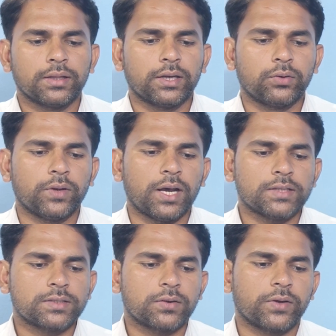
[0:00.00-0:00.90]
Then you will
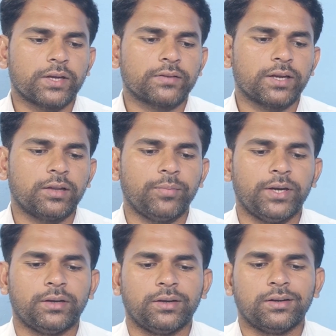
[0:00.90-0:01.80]
ask, sir, where is the
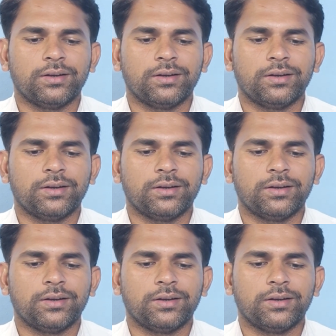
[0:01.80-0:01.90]
limit?